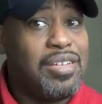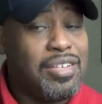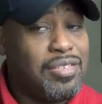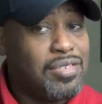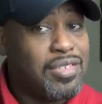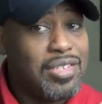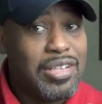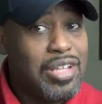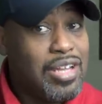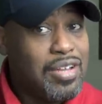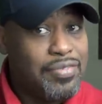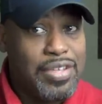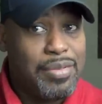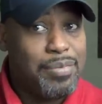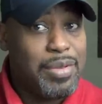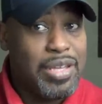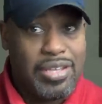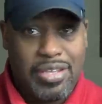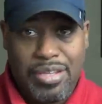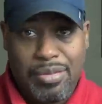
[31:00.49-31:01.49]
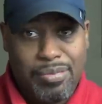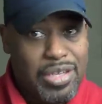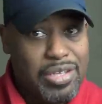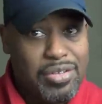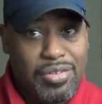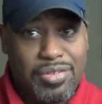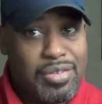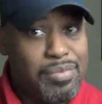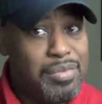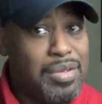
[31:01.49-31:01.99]
I used to love eBay. eBay
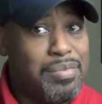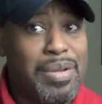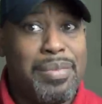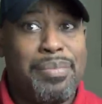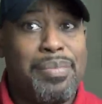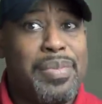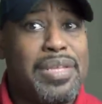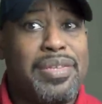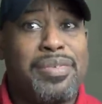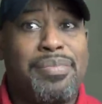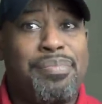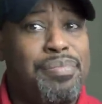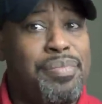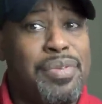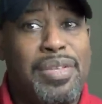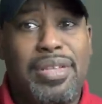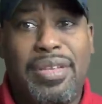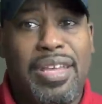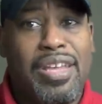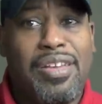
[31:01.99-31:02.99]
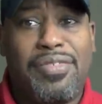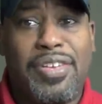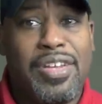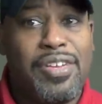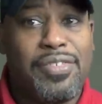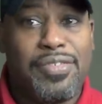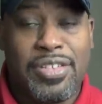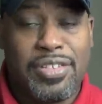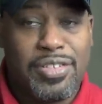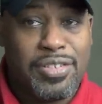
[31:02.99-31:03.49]
used to be my best
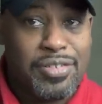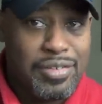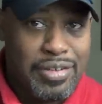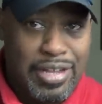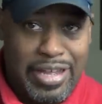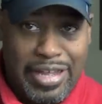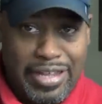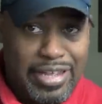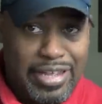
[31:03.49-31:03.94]
BFF until I